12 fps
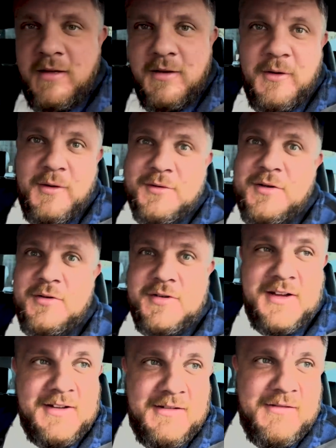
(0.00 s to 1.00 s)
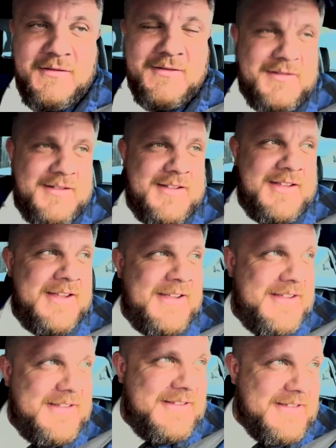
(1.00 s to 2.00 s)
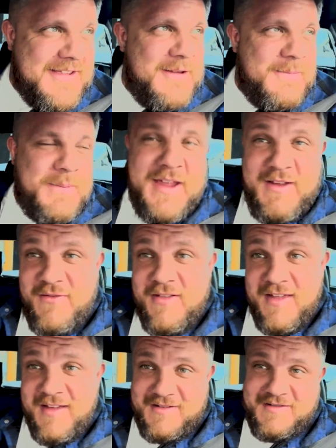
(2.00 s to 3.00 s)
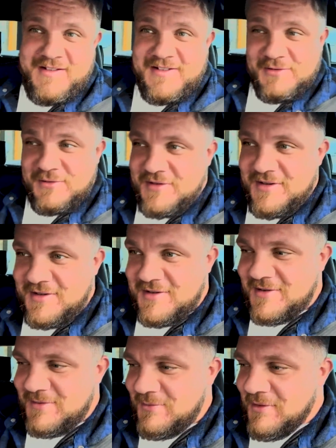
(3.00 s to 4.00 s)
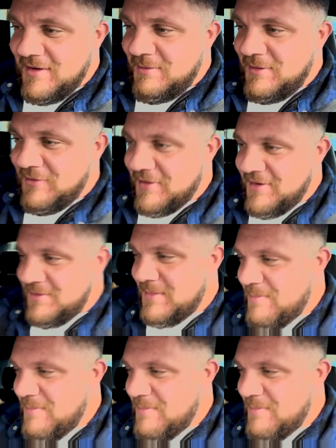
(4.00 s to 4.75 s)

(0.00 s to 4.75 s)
Um, oh, Cushy, oh, can you pay for that? That's all she's wanting me for is my